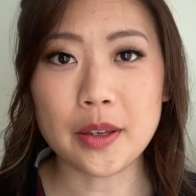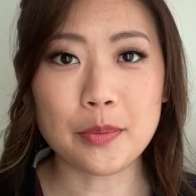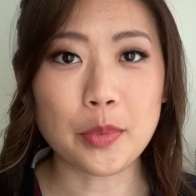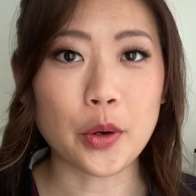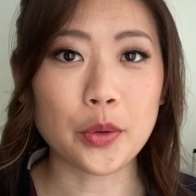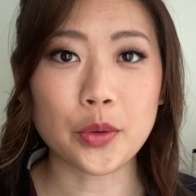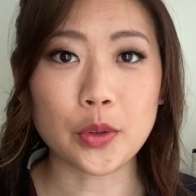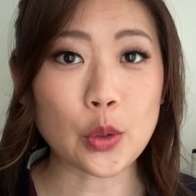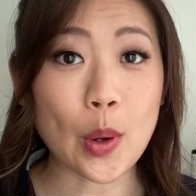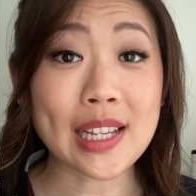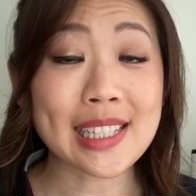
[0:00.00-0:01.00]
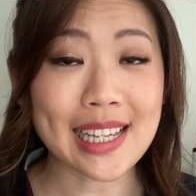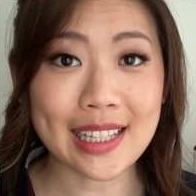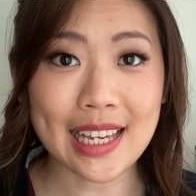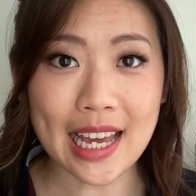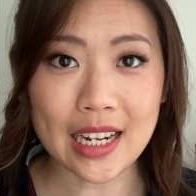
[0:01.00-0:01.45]
in both US
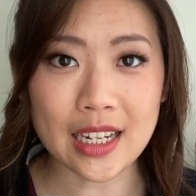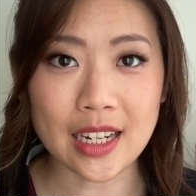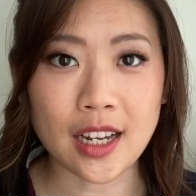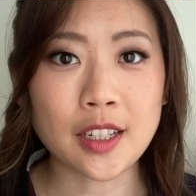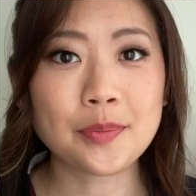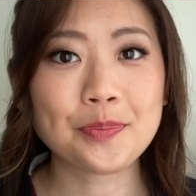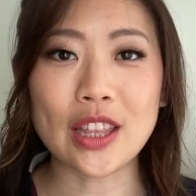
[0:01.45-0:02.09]
and Canada,